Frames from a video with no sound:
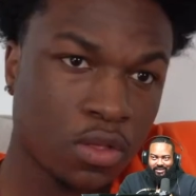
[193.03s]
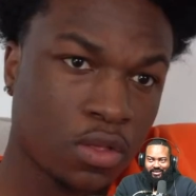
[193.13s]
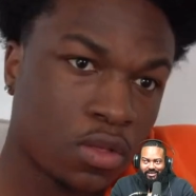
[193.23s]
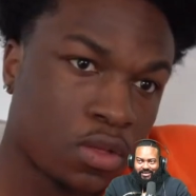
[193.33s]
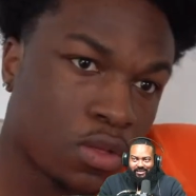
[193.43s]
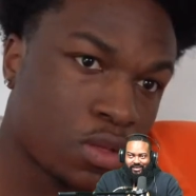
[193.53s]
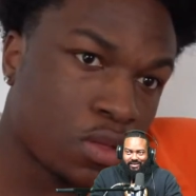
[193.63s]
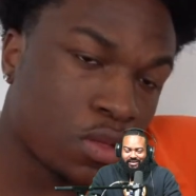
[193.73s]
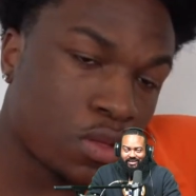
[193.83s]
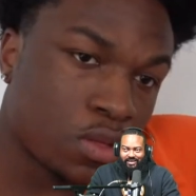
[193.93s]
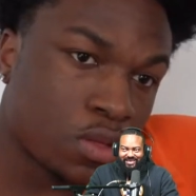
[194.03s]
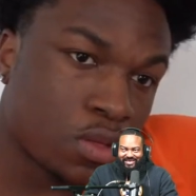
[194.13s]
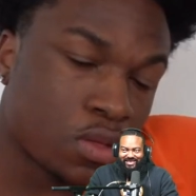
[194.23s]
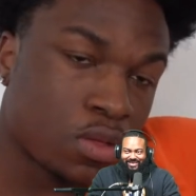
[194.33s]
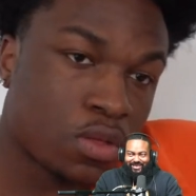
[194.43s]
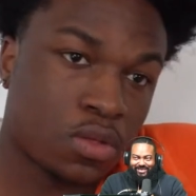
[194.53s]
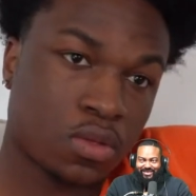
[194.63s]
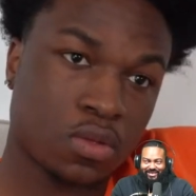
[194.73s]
[no speech]